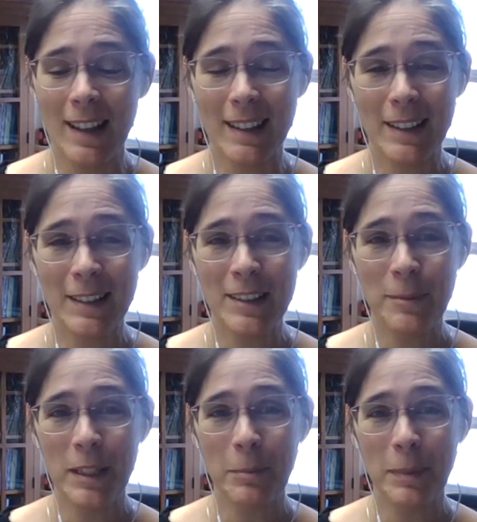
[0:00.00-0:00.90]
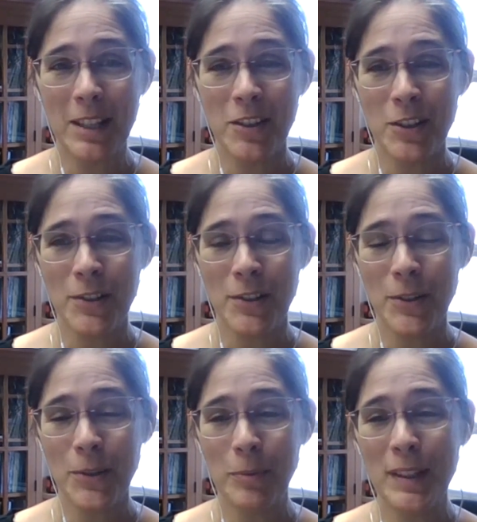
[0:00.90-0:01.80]
It's been a pleasure
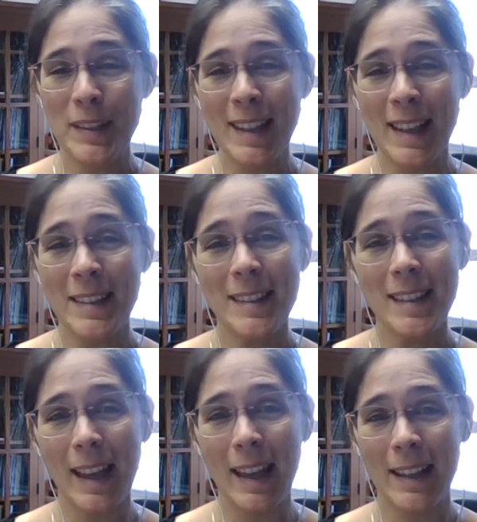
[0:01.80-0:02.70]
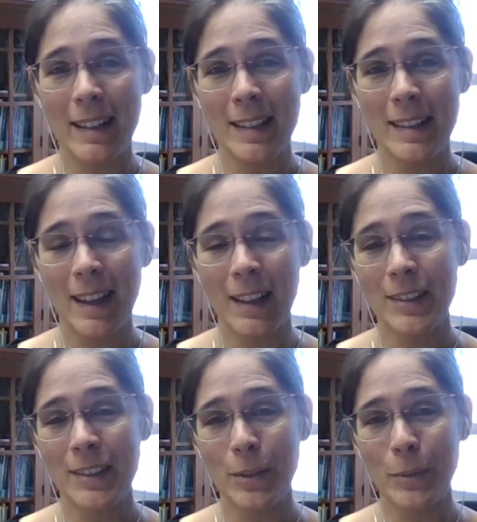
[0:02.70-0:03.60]
to present and
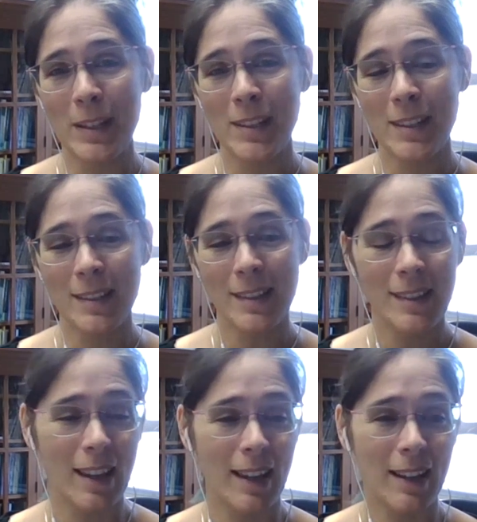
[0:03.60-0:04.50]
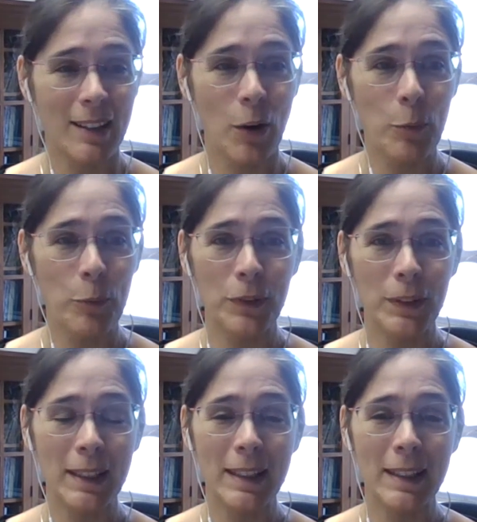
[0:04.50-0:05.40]
answer questions, and
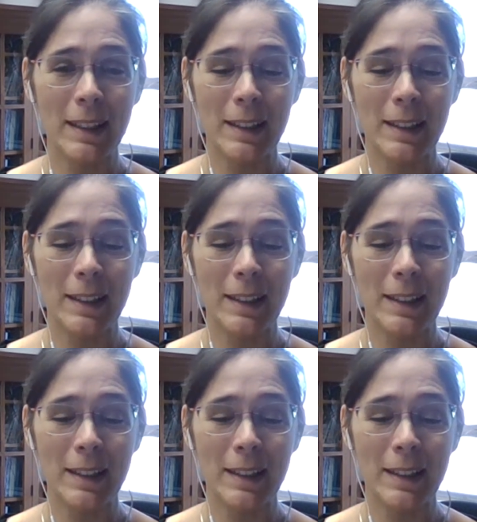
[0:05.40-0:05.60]
hopefully